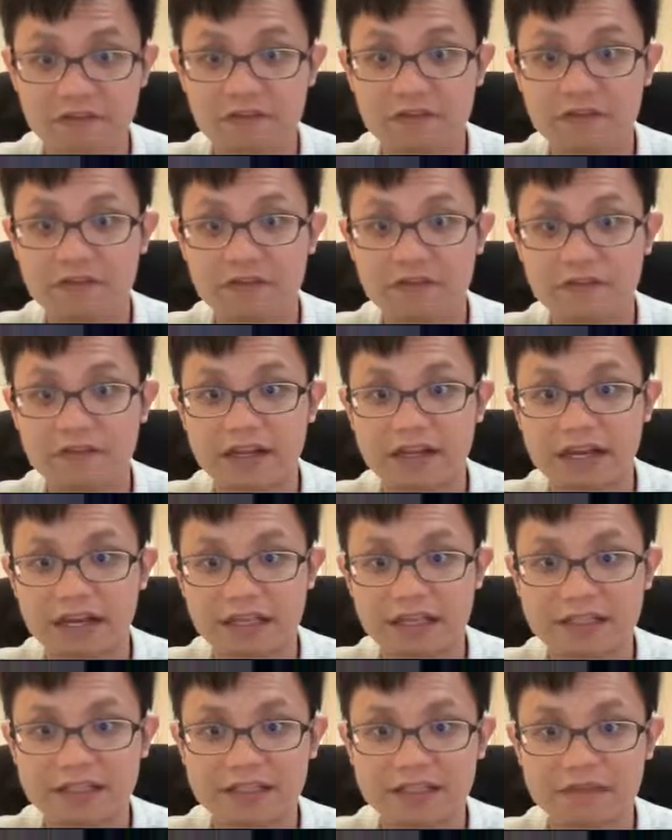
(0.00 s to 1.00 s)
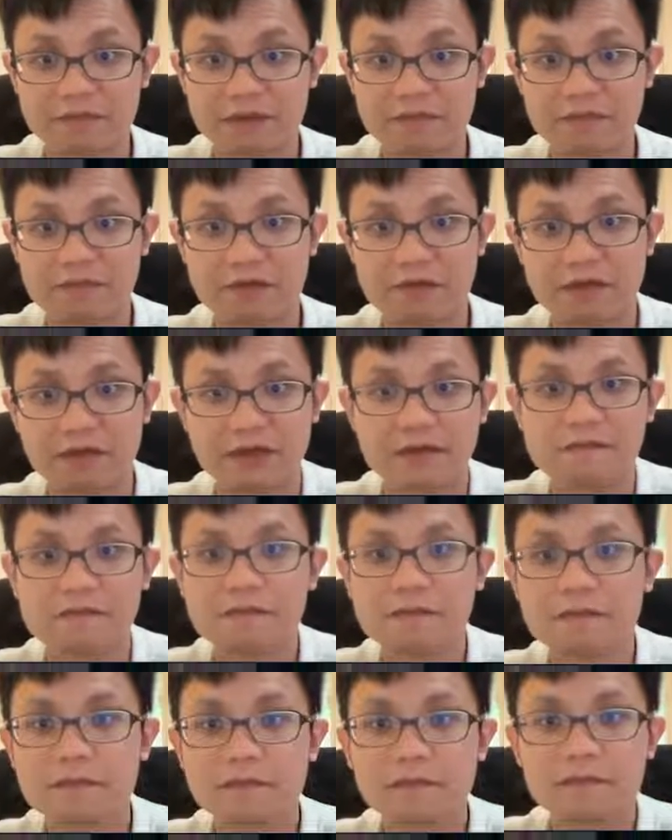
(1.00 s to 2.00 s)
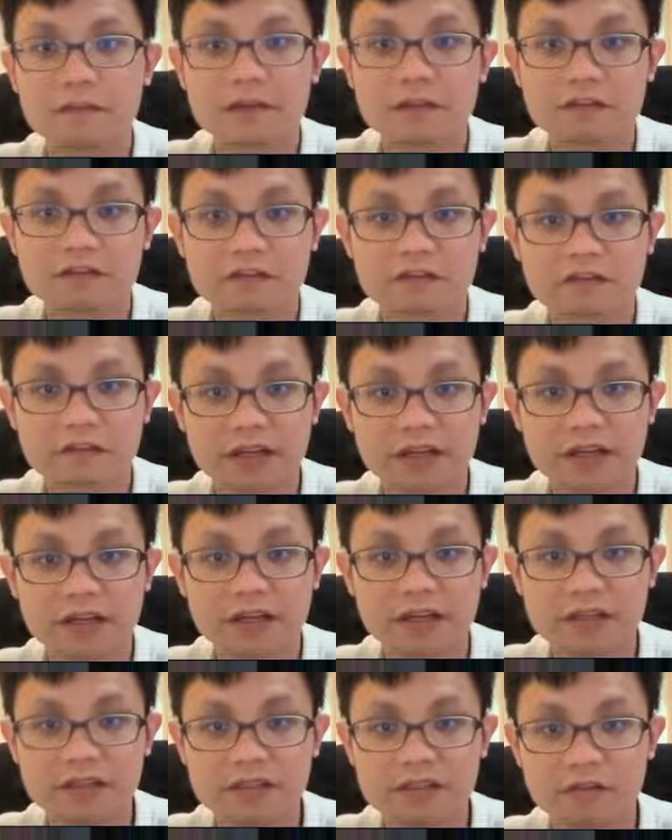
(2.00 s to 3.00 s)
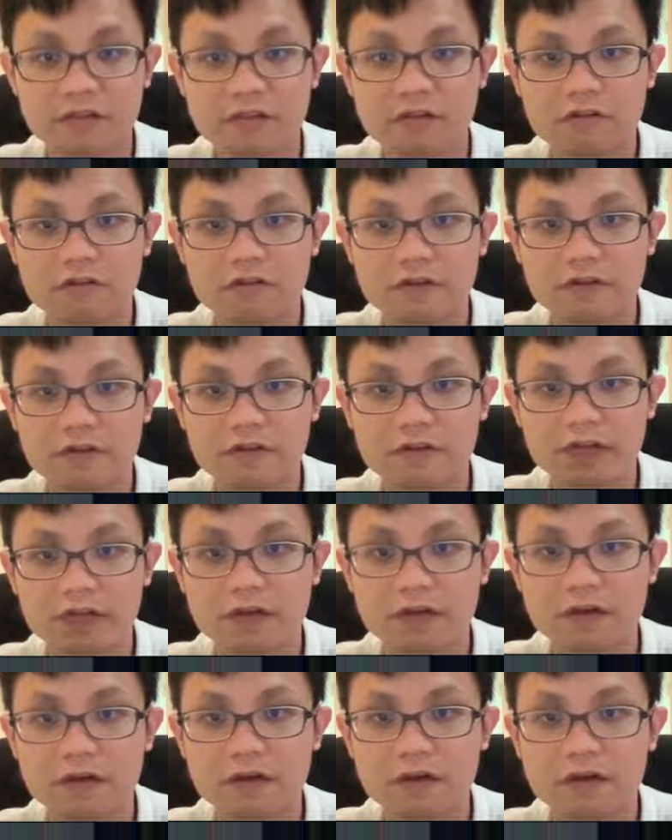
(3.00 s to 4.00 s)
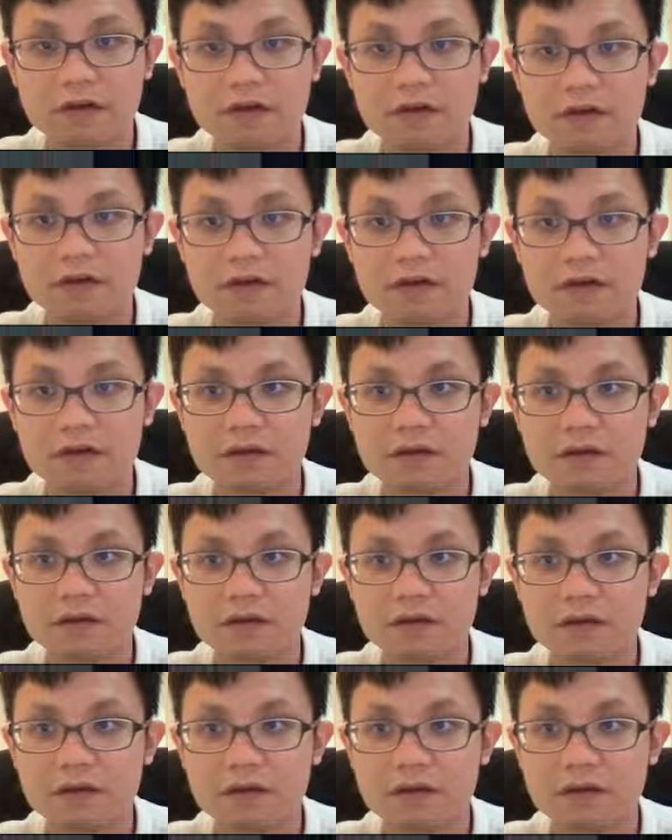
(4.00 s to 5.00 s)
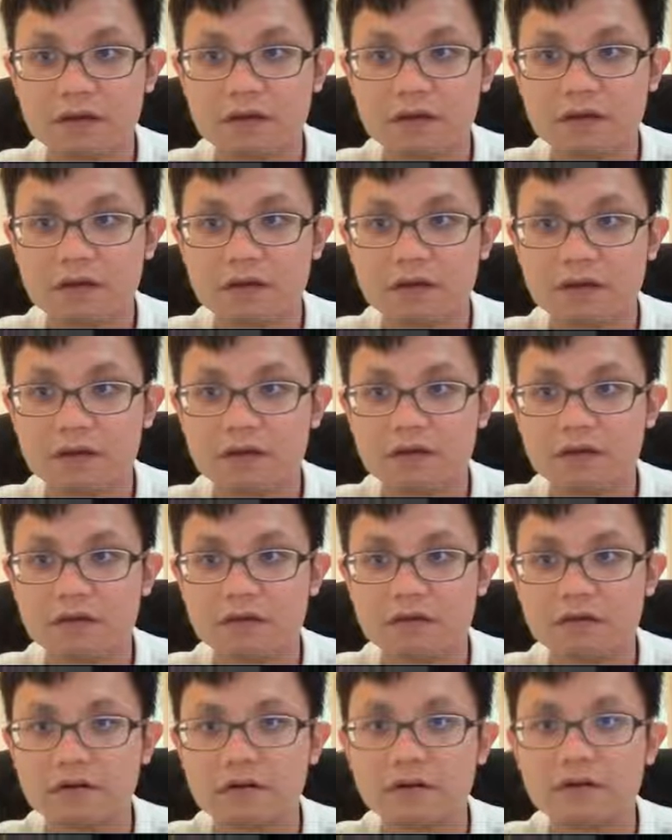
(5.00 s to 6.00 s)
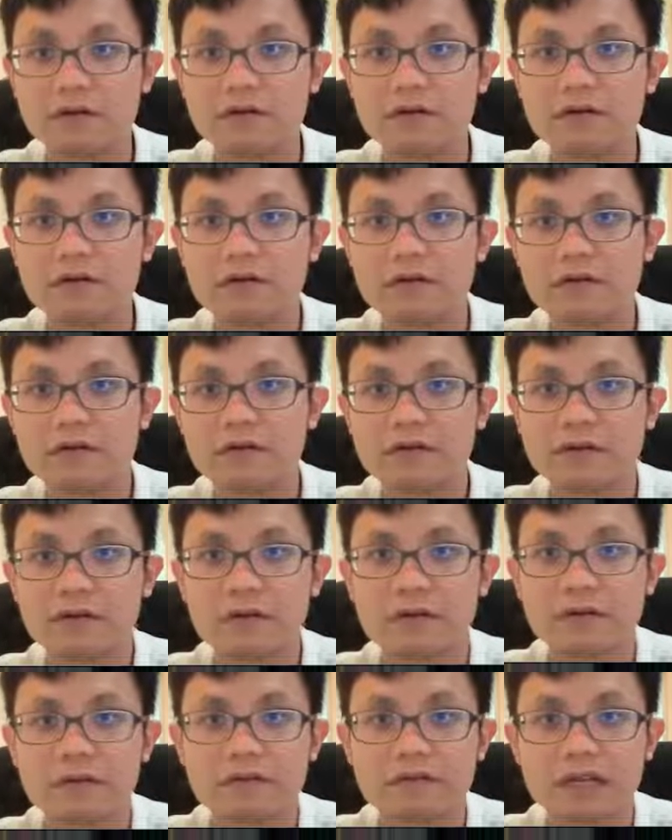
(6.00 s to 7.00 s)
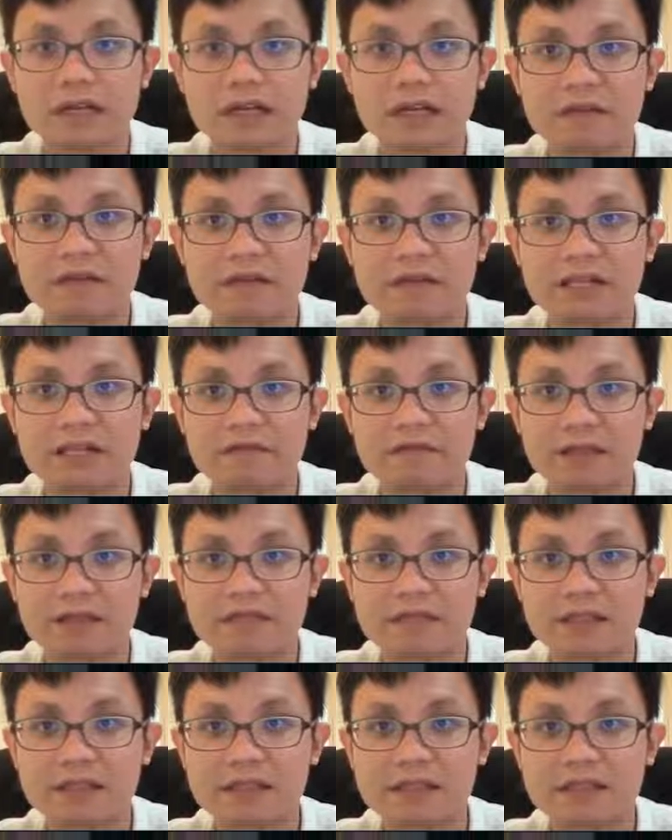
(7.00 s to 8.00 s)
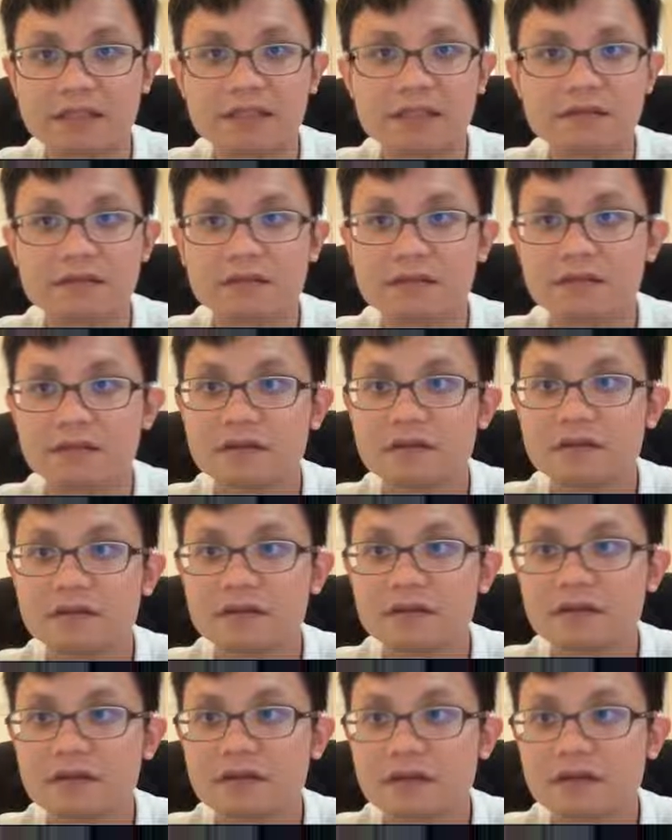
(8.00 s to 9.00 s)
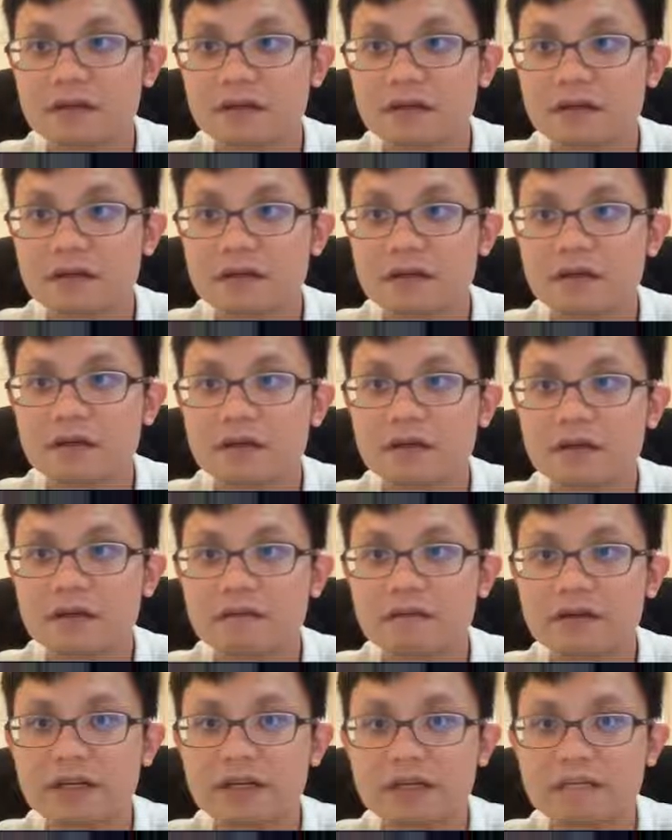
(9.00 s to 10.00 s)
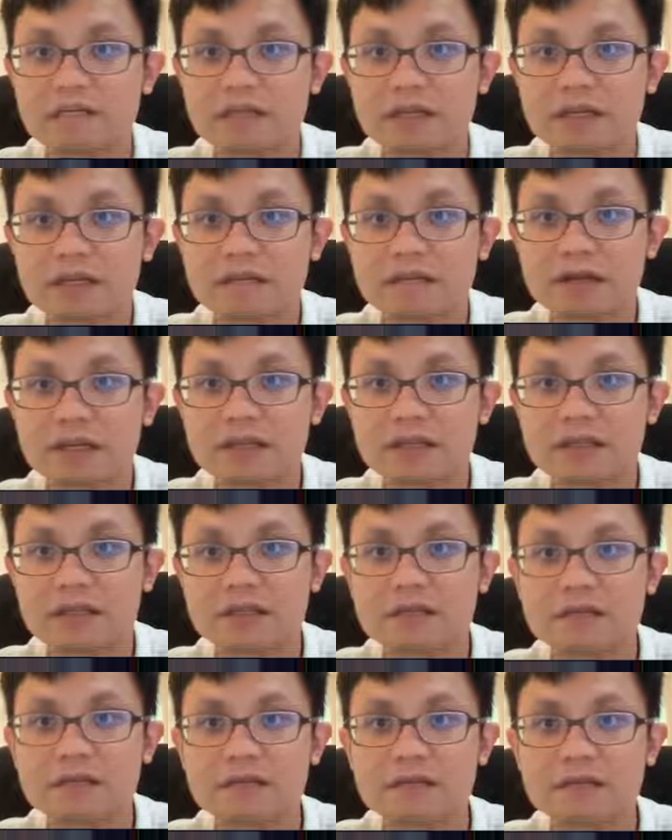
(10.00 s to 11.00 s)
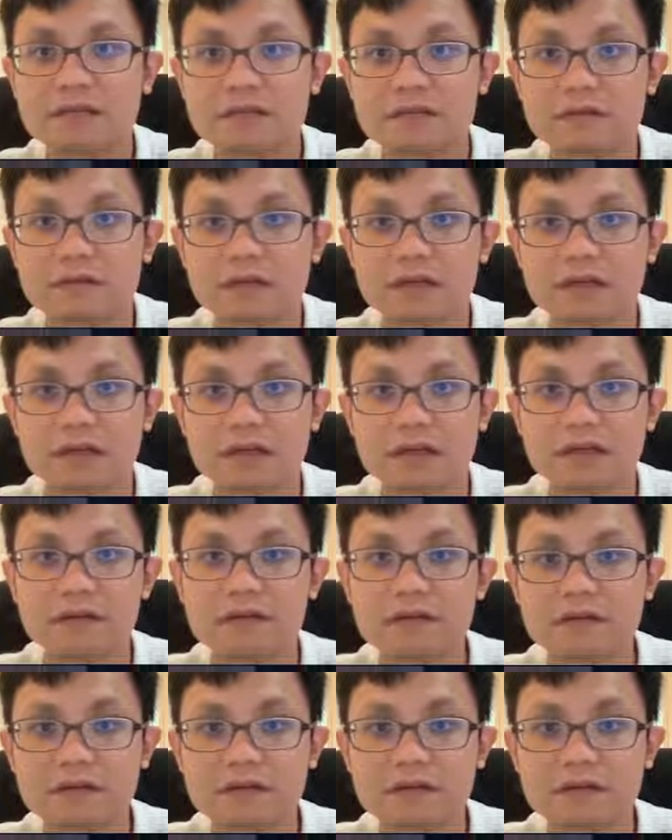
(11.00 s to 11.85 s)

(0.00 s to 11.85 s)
So wait, just let me put here. Sufian is overweight. Wait, let me take my pencil. Where is my pencil? Here.